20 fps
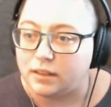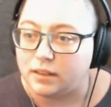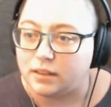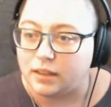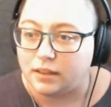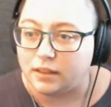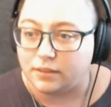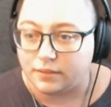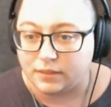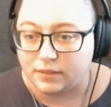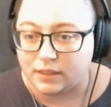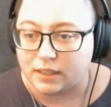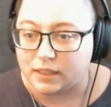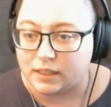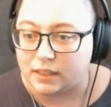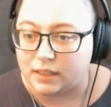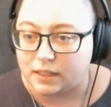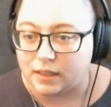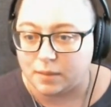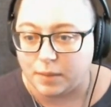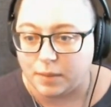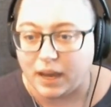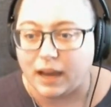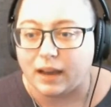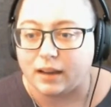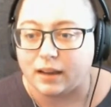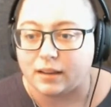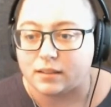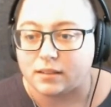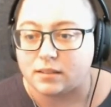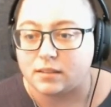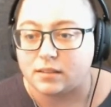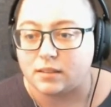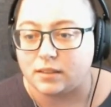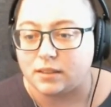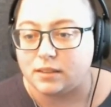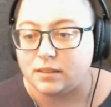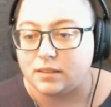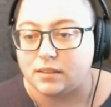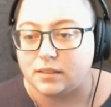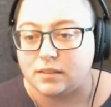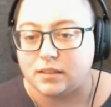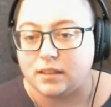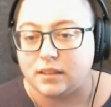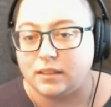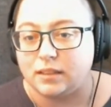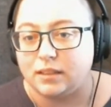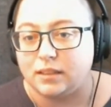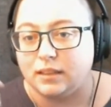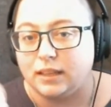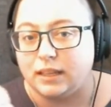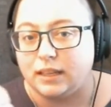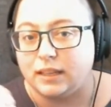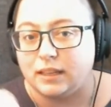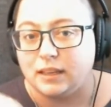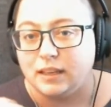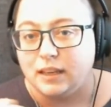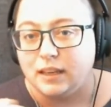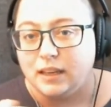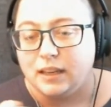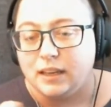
that they've done in the past is that like